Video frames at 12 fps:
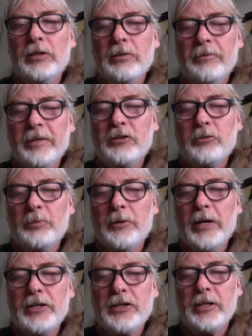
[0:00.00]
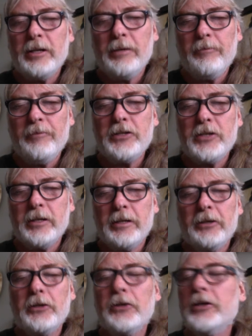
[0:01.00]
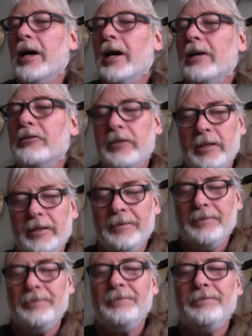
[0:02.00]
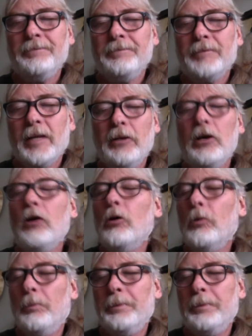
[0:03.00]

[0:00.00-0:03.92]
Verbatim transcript: of inspiration and vision and curiosity and hope